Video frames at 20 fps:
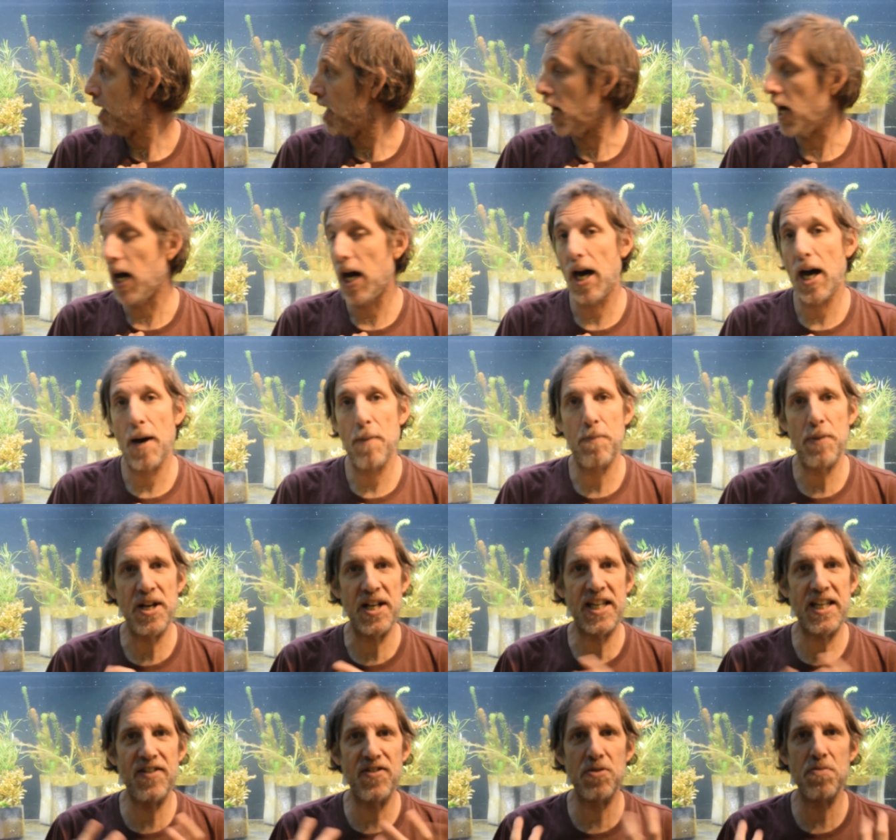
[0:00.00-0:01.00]
But
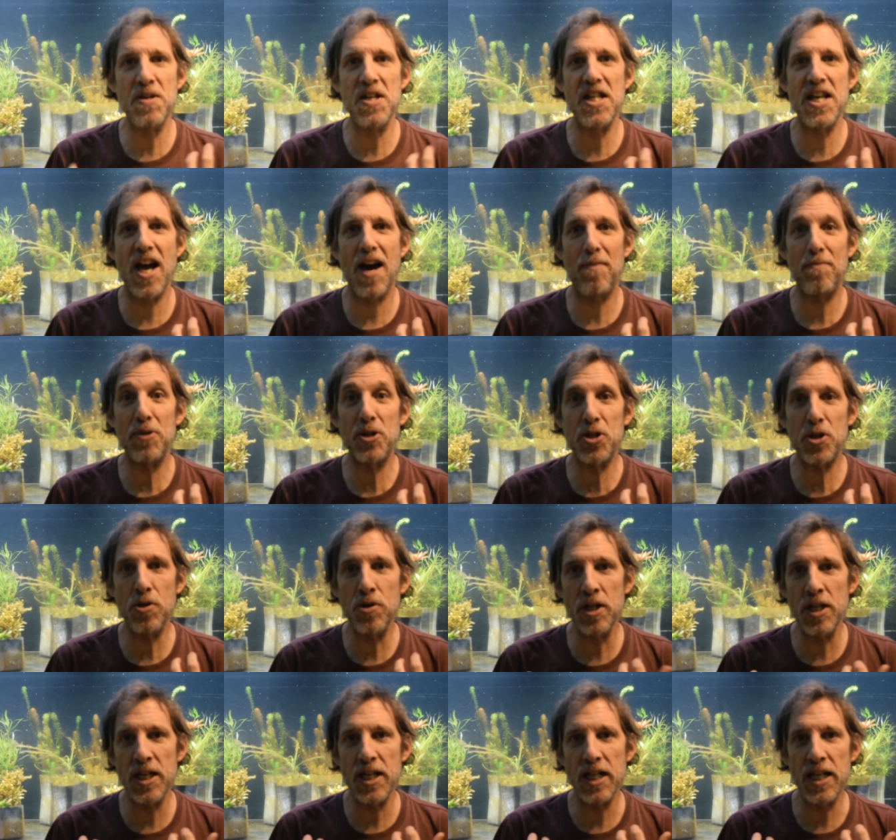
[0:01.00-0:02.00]
it gives me the
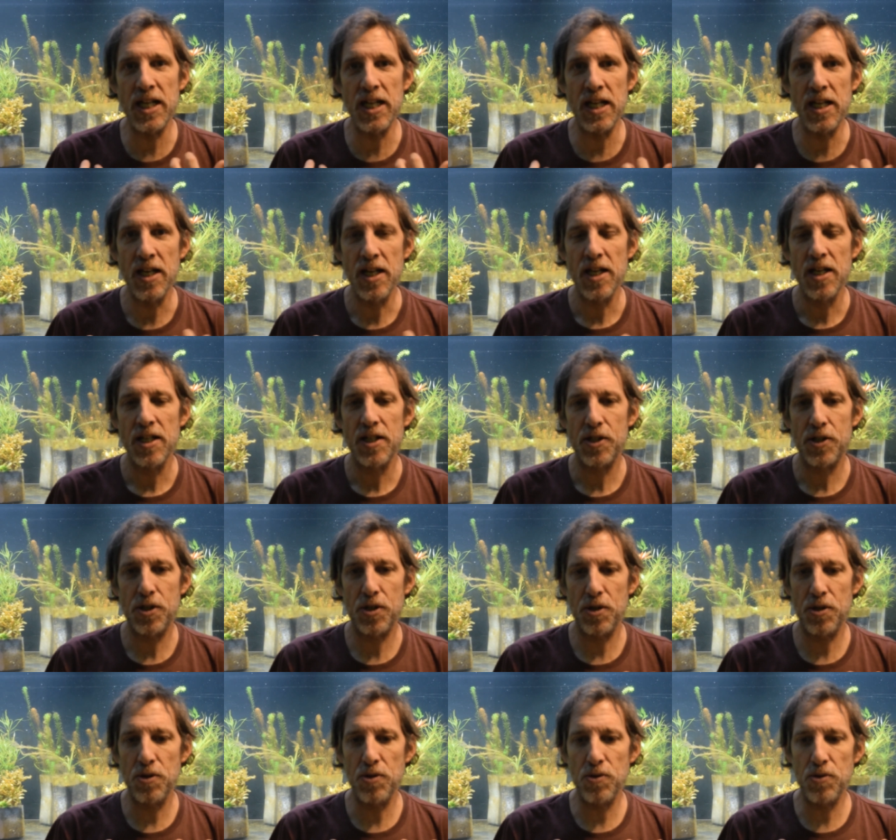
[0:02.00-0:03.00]
opportunity
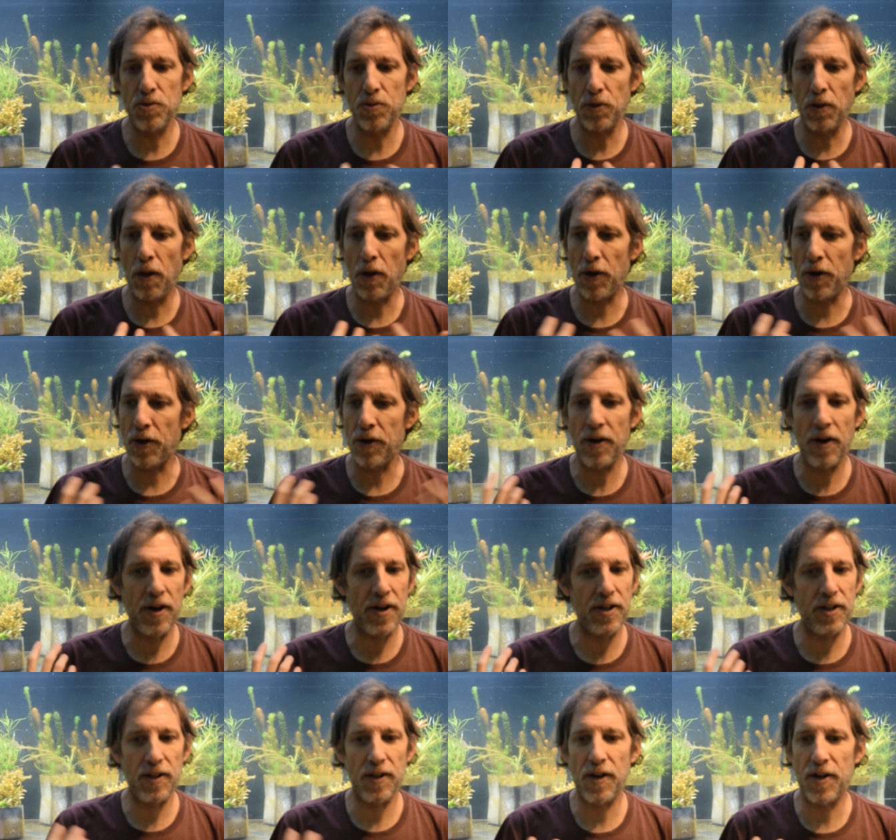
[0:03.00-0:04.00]
to learn
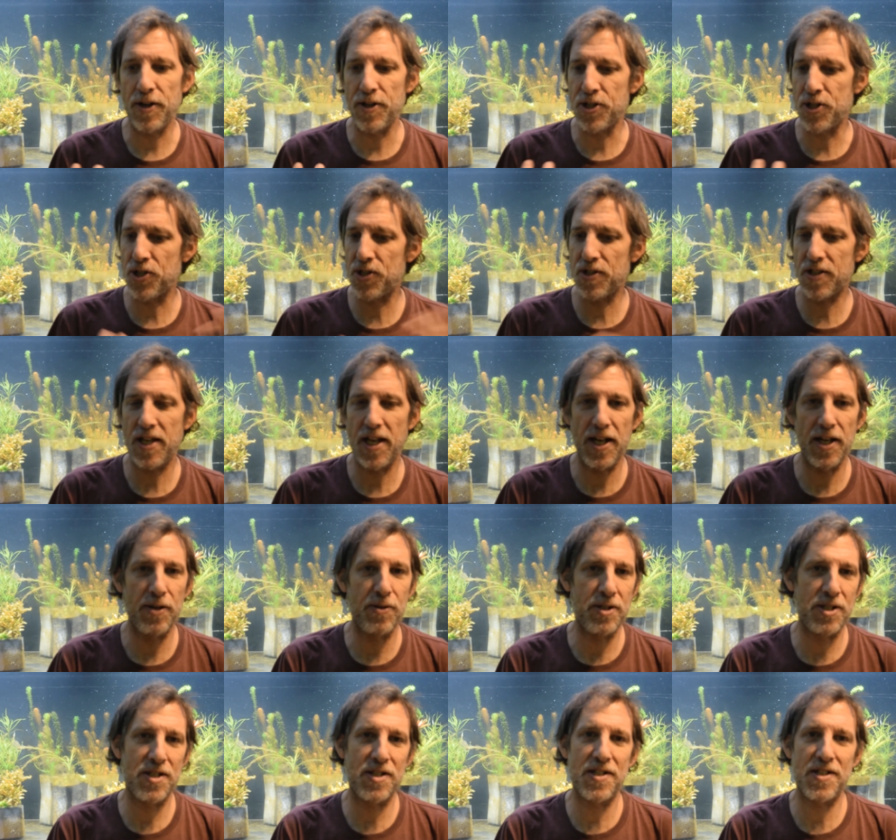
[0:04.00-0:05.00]
on a large scale,
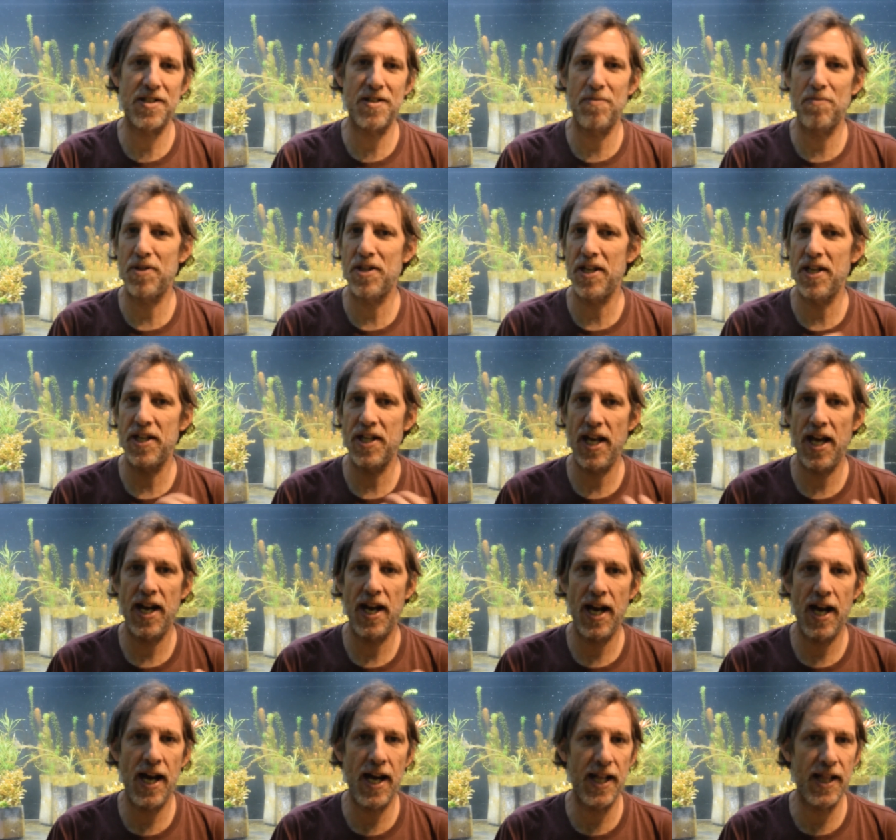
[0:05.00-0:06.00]
which is something
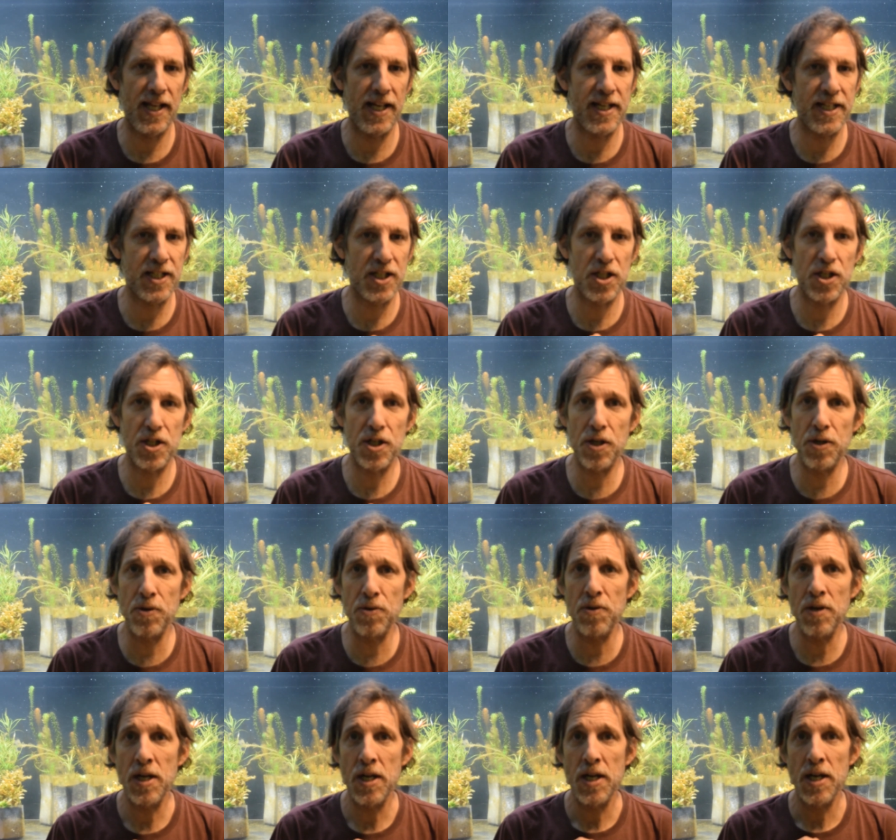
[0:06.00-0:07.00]
that I like to do.